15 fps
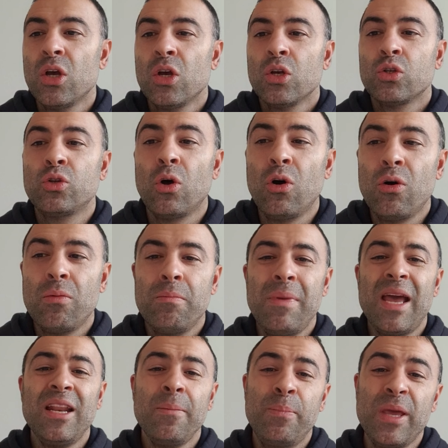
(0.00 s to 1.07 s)
So
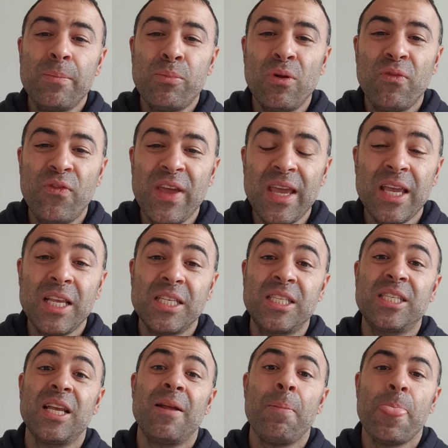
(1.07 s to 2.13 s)
many people think
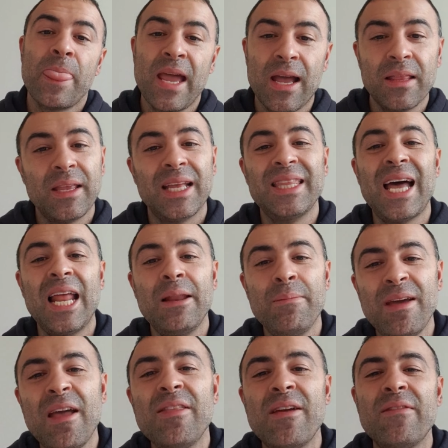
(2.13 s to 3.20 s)
that Daniel
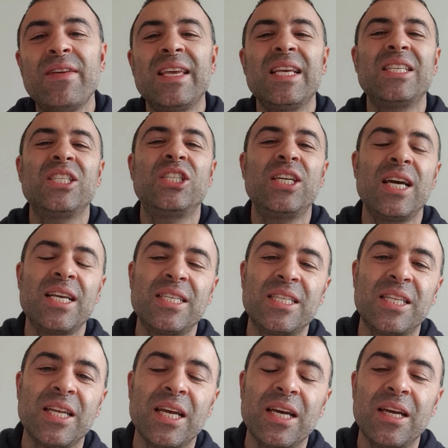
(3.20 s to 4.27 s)
Medvedev is
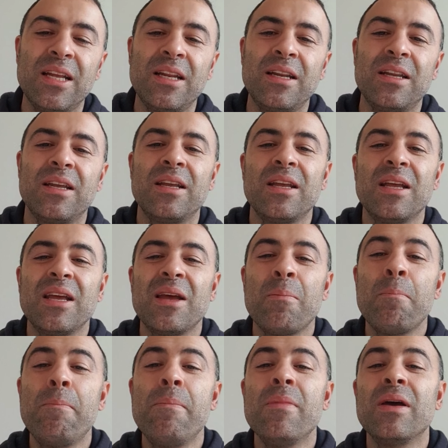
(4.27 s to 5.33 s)
just a
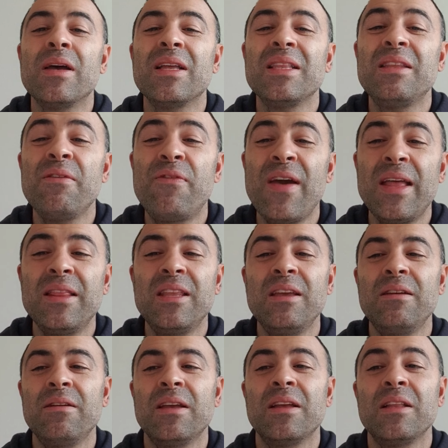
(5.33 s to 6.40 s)

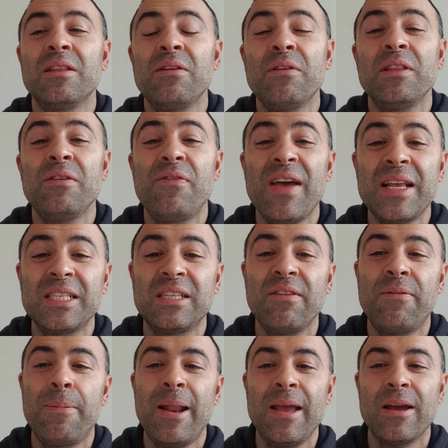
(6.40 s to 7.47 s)

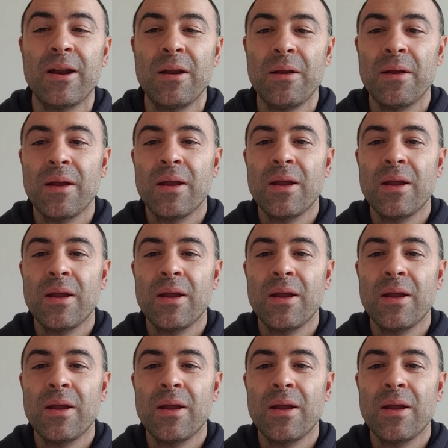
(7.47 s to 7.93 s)
defensive player.